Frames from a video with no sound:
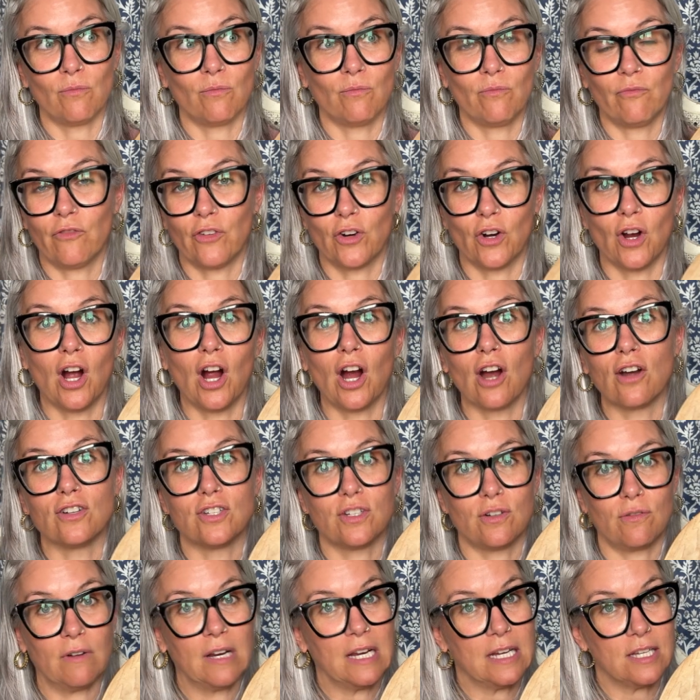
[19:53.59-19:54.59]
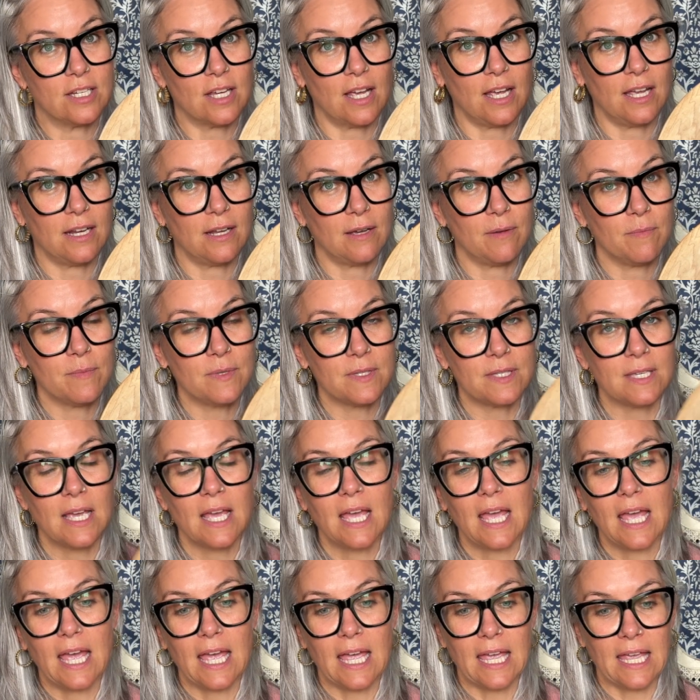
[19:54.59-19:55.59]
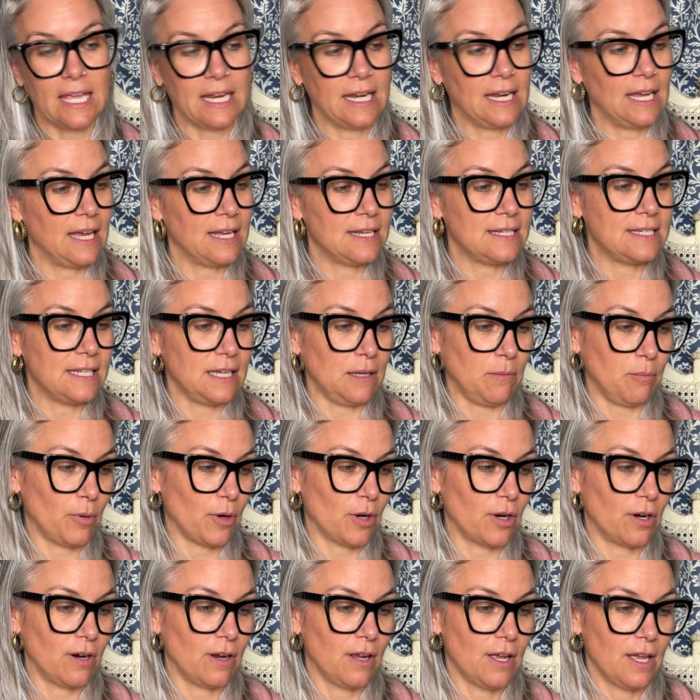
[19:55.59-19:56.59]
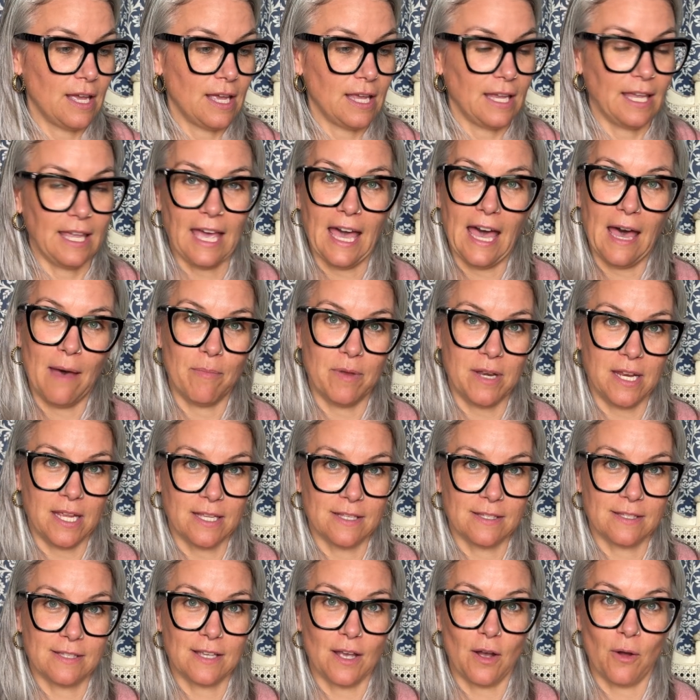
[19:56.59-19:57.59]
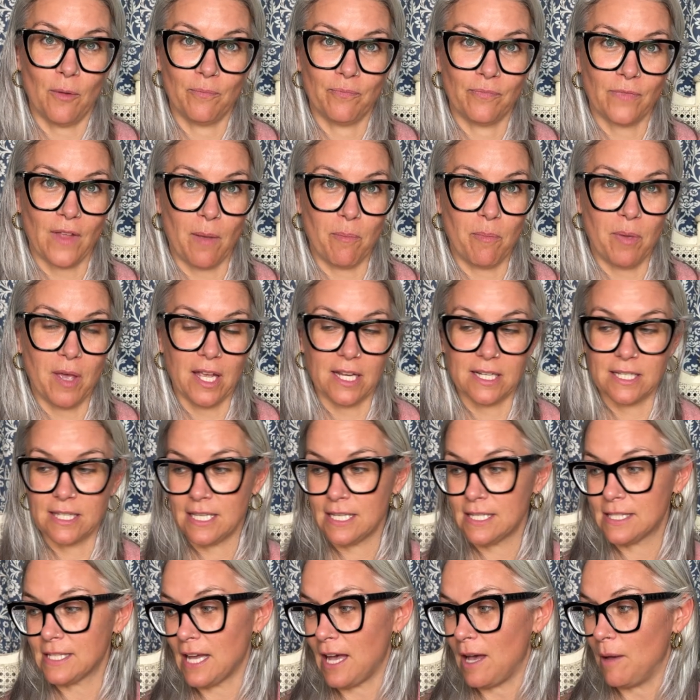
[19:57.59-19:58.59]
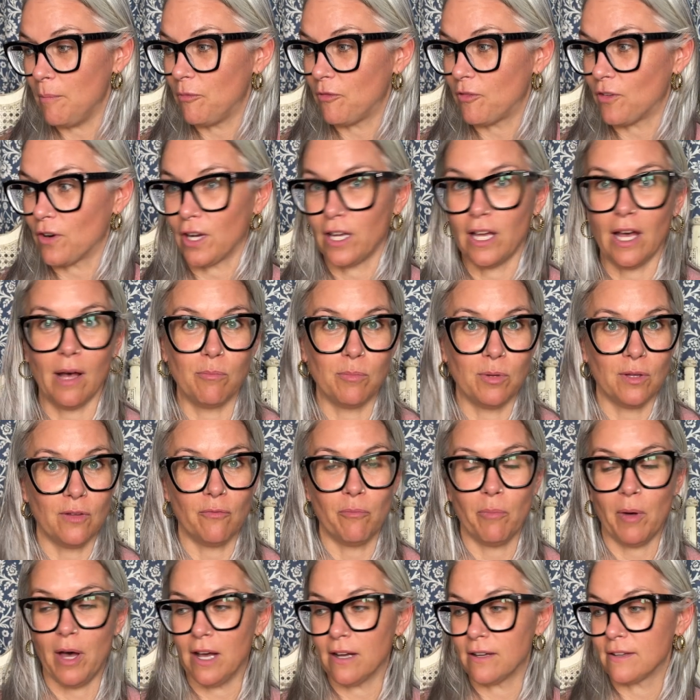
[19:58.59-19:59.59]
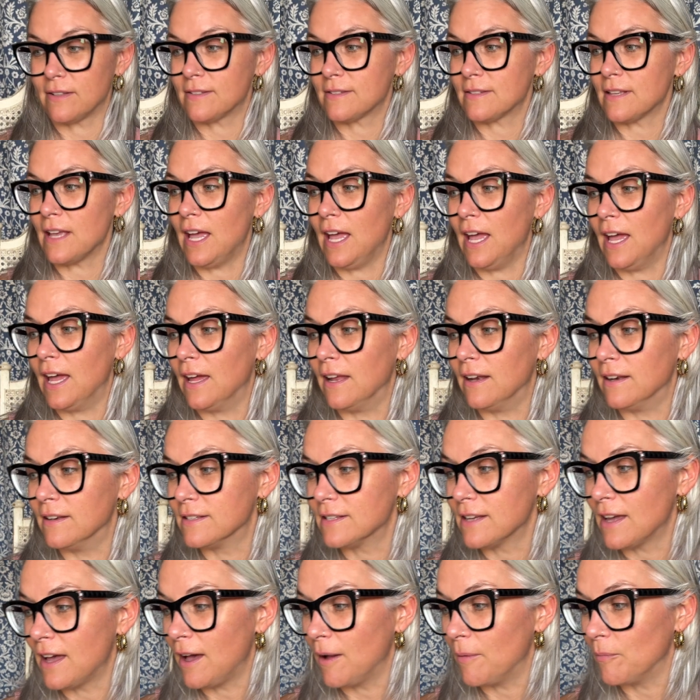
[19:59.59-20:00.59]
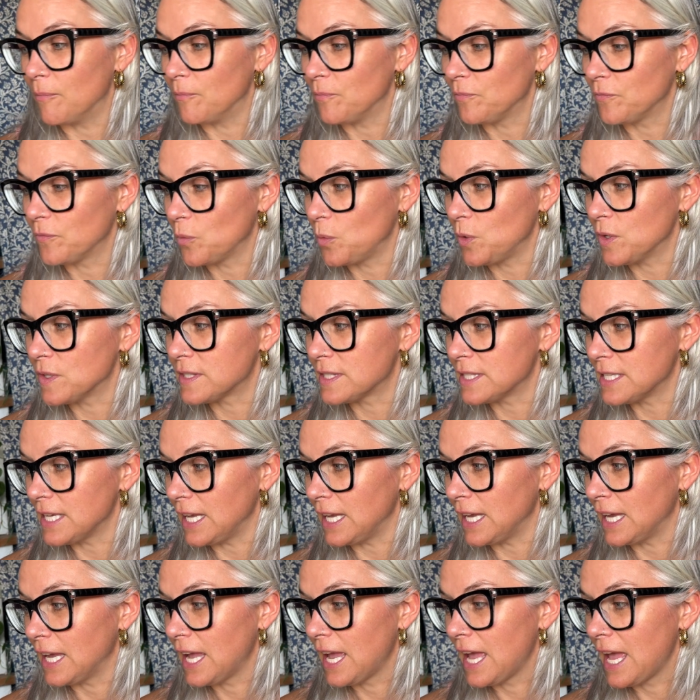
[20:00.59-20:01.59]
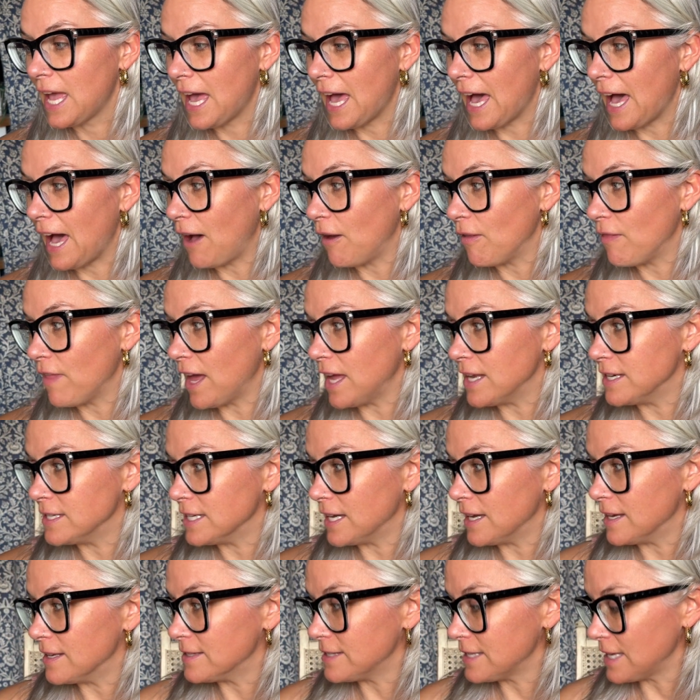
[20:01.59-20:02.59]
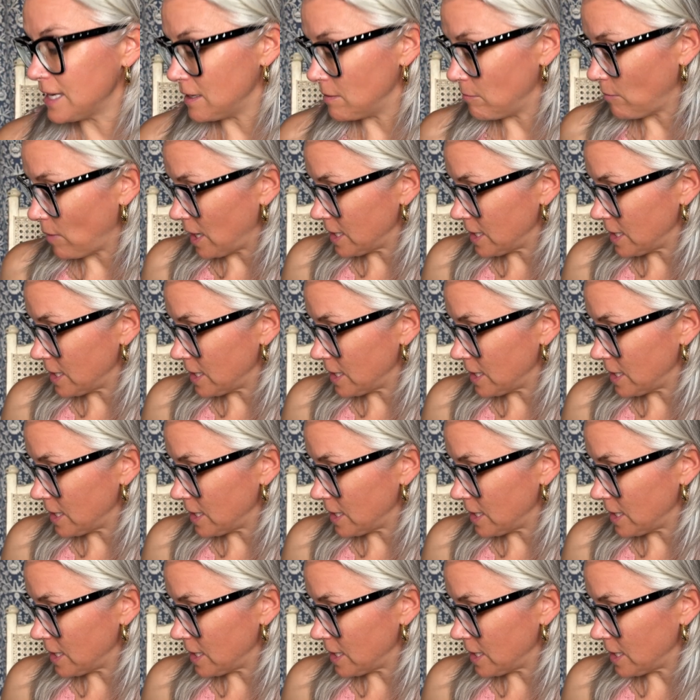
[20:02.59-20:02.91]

for hard to reach items in a deeper cabinet. So I picked this up for a couple of bucks, and we'll see how that does in my